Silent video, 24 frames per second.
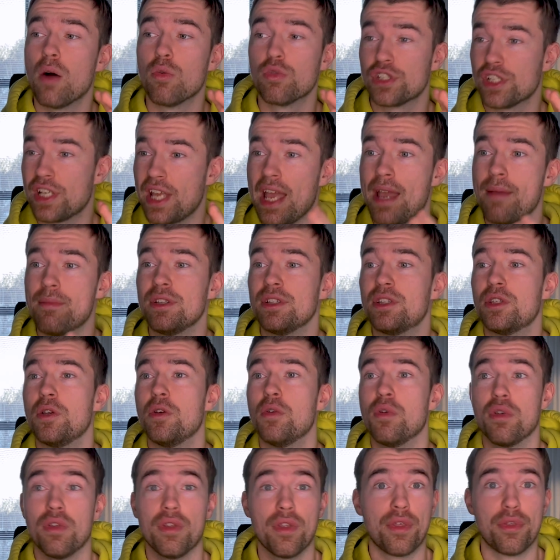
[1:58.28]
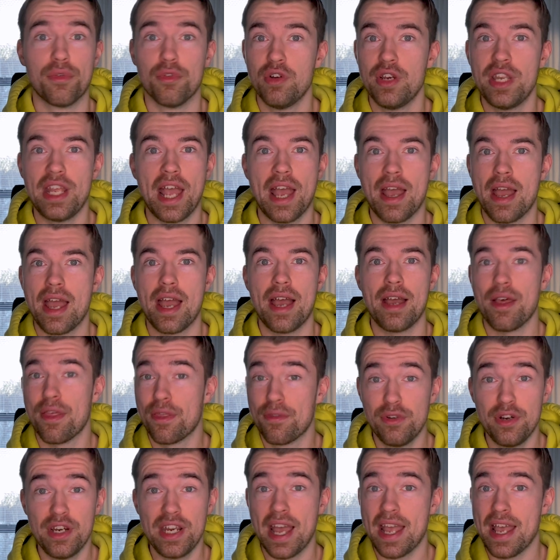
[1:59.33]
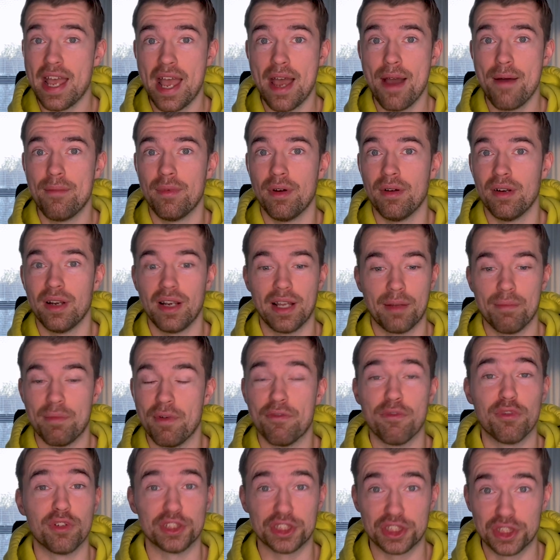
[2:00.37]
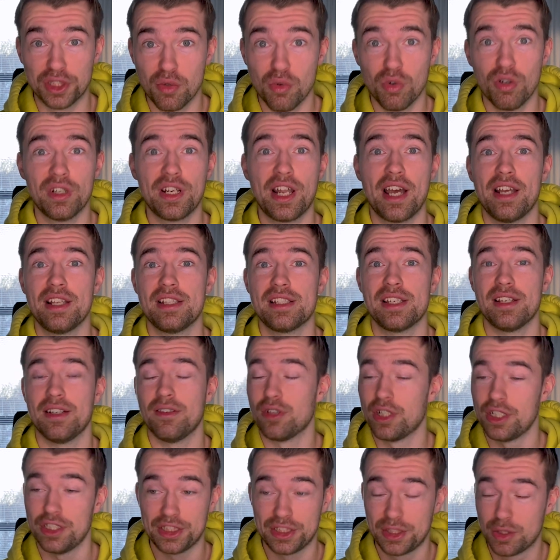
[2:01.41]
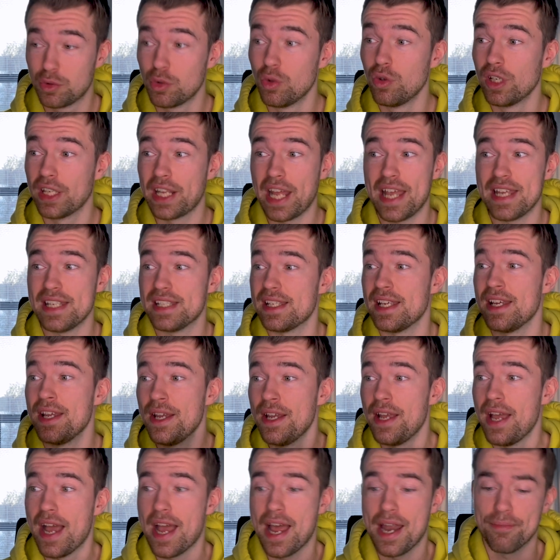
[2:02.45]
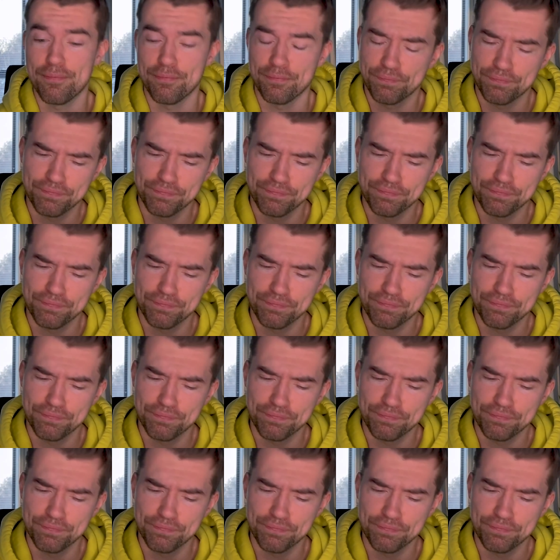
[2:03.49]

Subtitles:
gaming till 3 a.m. like before school nights or school days, and